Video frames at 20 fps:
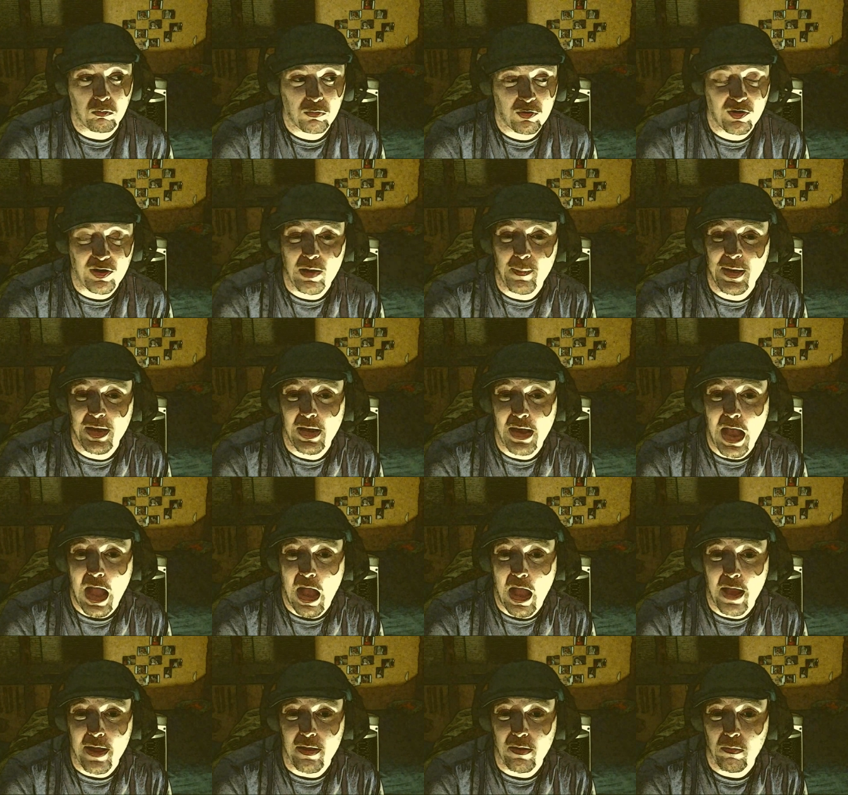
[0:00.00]
seeming
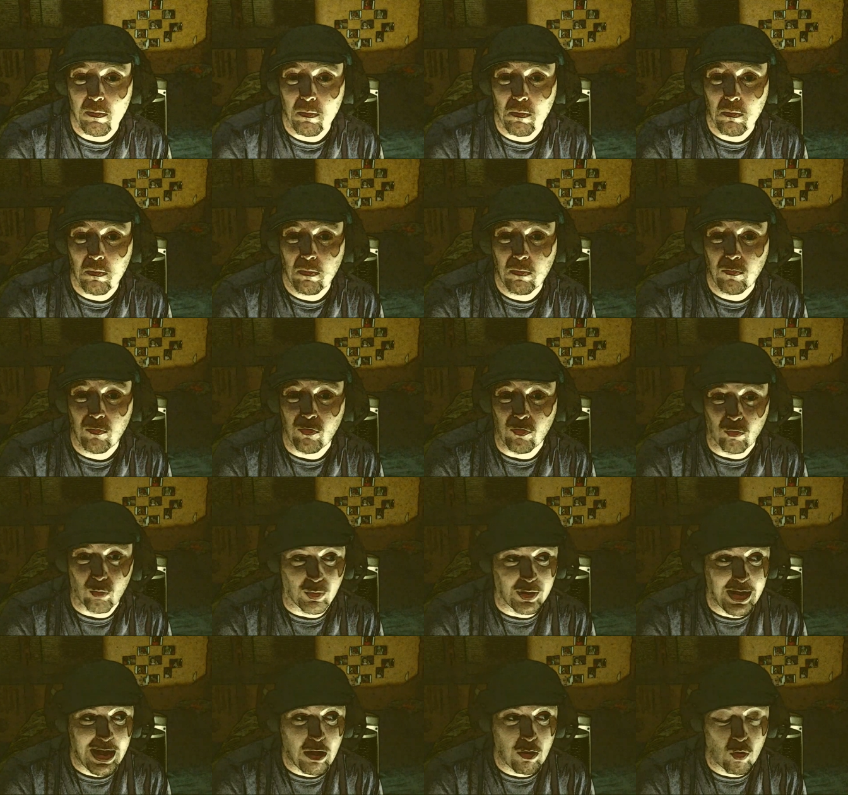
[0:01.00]
guy, just
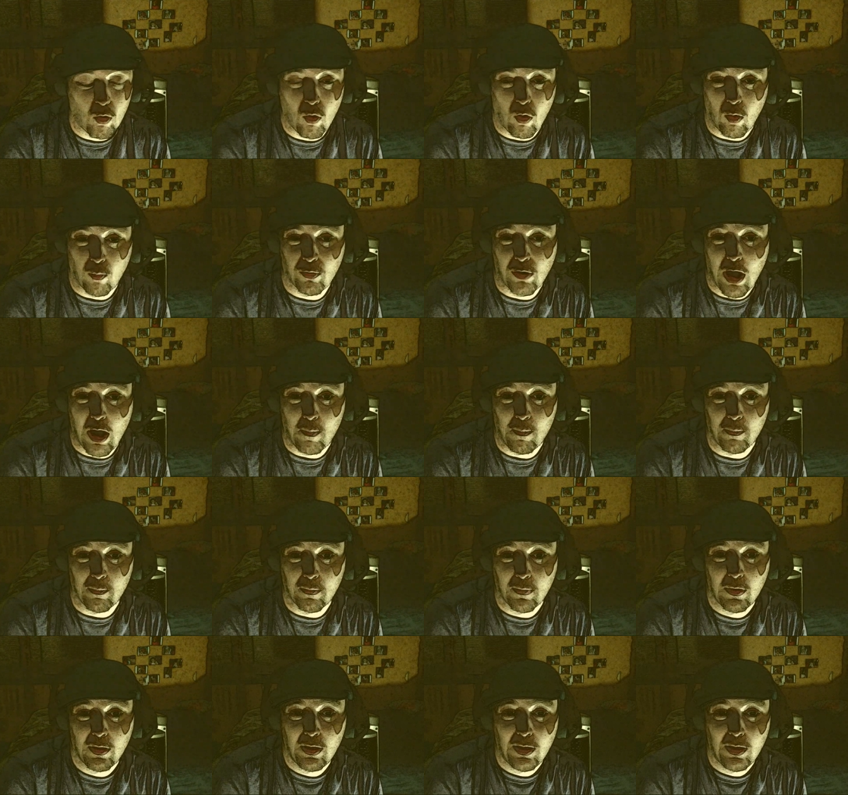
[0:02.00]
with an alcohol problem.